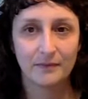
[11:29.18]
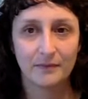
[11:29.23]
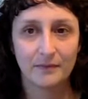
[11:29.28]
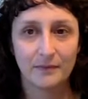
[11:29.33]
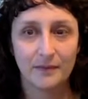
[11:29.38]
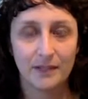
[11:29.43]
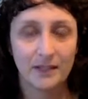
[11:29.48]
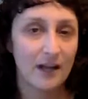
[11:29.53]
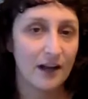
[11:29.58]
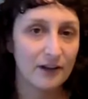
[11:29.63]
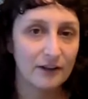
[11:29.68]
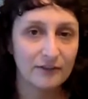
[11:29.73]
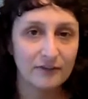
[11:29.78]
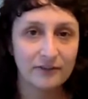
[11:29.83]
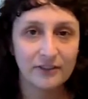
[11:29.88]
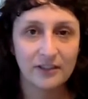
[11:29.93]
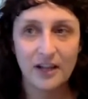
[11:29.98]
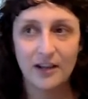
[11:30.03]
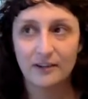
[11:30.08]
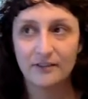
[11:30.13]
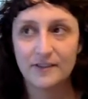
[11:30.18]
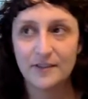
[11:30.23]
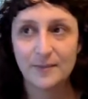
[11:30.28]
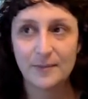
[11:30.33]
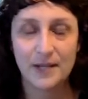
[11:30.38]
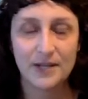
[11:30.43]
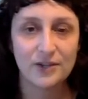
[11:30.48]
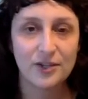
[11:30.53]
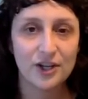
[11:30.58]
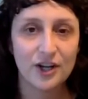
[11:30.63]
Love loves
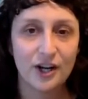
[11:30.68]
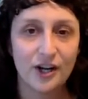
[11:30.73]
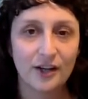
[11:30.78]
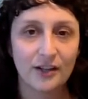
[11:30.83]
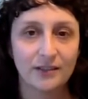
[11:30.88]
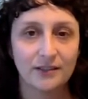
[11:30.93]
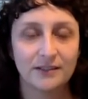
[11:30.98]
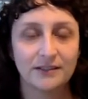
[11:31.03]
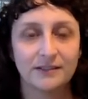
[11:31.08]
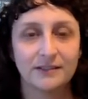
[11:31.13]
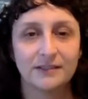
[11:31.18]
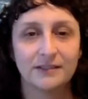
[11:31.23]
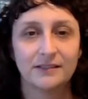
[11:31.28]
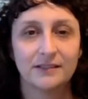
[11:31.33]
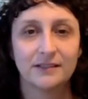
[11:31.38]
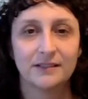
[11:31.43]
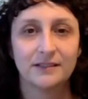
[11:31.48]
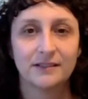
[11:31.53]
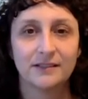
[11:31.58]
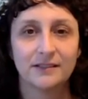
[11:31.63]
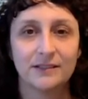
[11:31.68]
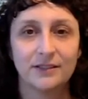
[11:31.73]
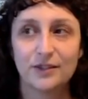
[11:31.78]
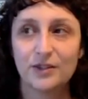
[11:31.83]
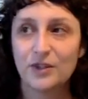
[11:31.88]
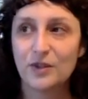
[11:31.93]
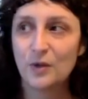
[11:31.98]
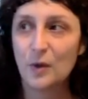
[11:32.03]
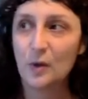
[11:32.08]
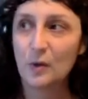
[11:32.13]
pleasure. Your
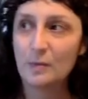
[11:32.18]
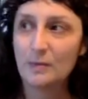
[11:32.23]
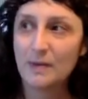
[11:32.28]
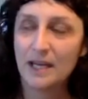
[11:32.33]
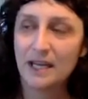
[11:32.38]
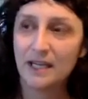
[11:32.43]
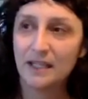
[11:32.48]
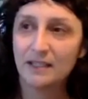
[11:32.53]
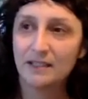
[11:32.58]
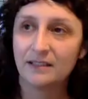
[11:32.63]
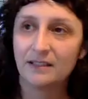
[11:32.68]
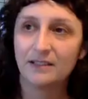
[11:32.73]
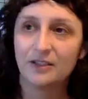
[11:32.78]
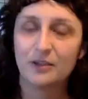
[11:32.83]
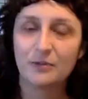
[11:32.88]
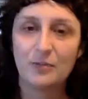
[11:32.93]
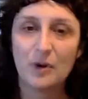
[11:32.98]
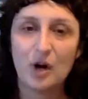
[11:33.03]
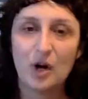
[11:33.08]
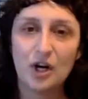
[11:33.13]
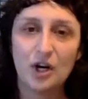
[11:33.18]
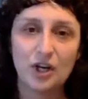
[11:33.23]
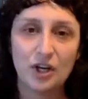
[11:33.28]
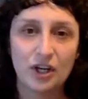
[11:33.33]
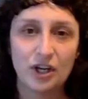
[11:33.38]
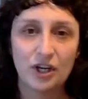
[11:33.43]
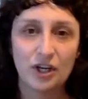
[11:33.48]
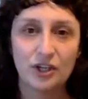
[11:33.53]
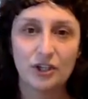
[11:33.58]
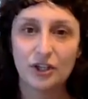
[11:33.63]
soulmate, your
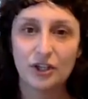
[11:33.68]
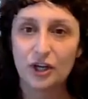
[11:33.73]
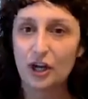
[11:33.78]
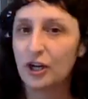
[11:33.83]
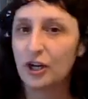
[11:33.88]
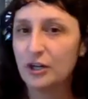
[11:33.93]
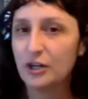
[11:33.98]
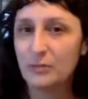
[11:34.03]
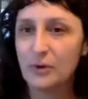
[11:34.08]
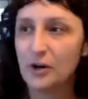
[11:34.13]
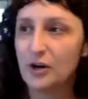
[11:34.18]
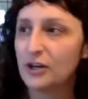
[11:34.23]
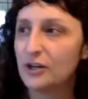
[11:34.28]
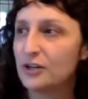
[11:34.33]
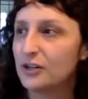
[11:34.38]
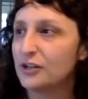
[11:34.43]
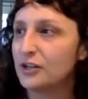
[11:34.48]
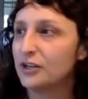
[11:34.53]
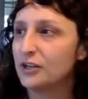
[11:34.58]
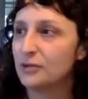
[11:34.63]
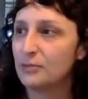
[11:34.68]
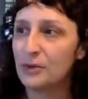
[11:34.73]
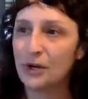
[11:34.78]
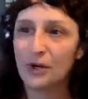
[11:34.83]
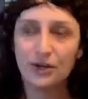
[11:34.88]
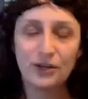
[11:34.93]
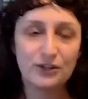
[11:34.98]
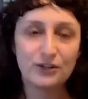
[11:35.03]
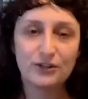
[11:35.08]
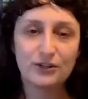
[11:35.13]
partner, your current partner, your
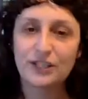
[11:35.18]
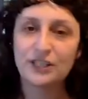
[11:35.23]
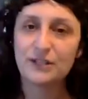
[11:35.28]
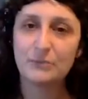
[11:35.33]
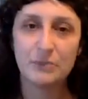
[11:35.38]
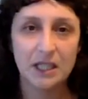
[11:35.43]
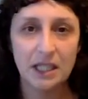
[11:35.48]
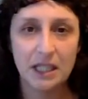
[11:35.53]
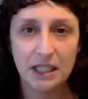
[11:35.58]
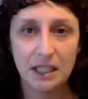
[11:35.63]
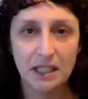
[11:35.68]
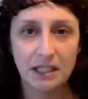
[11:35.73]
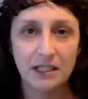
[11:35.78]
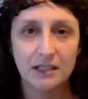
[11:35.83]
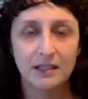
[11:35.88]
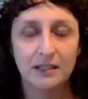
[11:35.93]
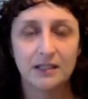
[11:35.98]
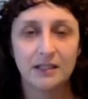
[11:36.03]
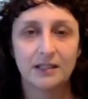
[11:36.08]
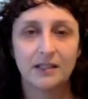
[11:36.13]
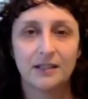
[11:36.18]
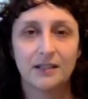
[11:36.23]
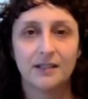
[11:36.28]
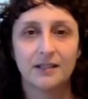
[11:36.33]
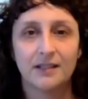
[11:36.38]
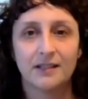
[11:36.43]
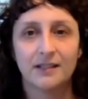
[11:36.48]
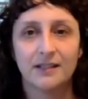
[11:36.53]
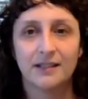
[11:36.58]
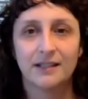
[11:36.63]
partner to be
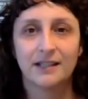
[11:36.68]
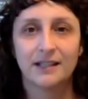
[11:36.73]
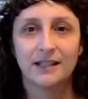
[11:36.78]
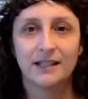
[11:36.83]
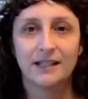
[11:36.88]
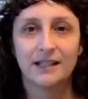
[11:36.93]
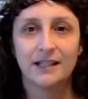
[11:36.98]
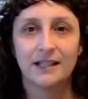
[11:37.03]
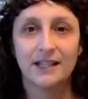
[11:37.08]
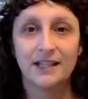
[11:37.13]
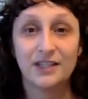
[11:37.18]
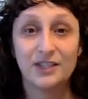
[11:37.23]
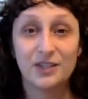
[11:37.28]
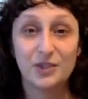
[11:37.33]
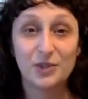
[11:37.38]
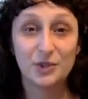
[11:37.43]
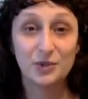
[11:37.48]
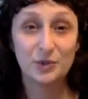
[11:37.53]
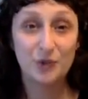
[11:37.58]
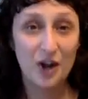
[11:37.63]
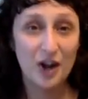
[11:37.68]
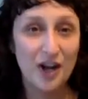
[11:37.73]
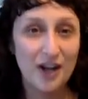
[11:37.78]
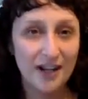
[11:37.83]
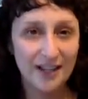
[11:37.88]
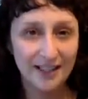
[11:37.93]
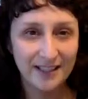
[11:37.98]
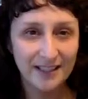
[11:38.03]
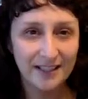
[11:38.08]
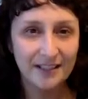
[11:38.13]
is
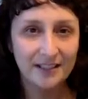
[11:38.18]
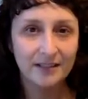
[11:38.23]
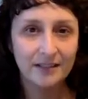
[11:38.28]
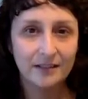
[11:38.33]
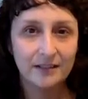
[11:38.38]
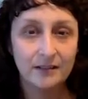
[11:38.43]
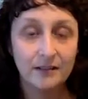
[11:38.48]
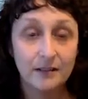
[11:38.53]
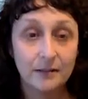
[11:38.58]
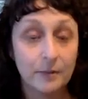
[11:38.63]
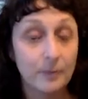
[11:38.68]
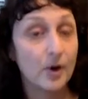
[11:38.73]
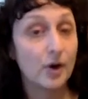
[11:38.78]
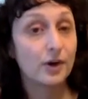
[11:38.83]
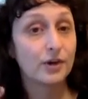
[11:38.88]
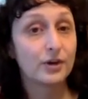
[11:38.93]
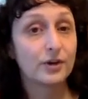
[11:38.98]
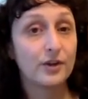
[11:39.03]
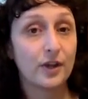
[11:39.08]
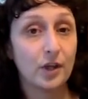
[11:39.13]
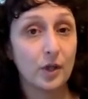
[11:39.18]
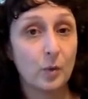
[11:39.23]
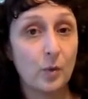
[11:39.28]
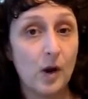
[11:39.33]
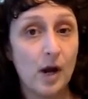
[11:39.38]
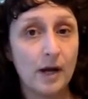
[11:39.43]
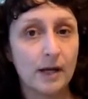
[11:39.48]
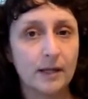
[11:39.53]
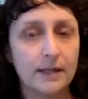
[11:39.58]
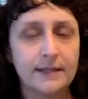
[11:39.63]
drawn, the partner that you
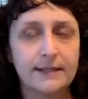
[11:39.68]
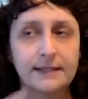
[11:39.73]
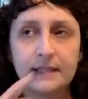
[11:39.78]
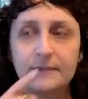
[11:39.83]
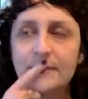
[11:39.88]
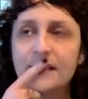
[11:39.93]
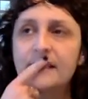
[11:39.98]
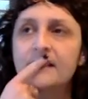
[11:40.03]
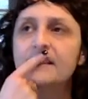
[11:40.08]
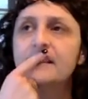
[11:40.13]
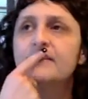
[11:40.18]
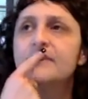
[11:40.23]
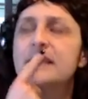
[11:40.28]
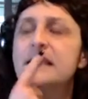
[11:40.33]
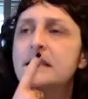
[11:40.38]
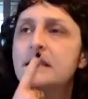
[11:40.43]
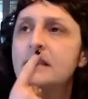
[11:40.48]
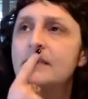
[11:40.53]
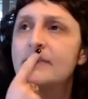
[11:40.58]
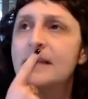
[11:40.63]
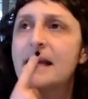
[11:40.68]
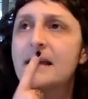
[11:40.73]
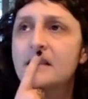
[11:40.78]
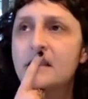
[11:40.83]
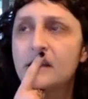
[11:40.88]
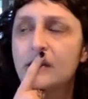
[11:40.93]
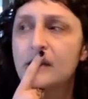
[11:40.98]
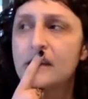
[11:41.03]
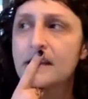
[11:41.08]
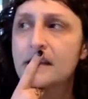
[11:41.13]
want. Because let me
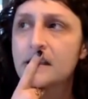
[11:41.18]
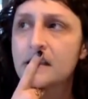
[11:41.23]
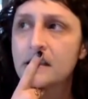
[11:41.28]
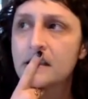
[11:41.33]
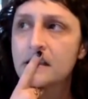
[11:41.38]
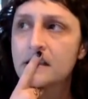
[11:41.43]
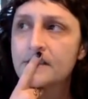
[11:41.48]
ask you this.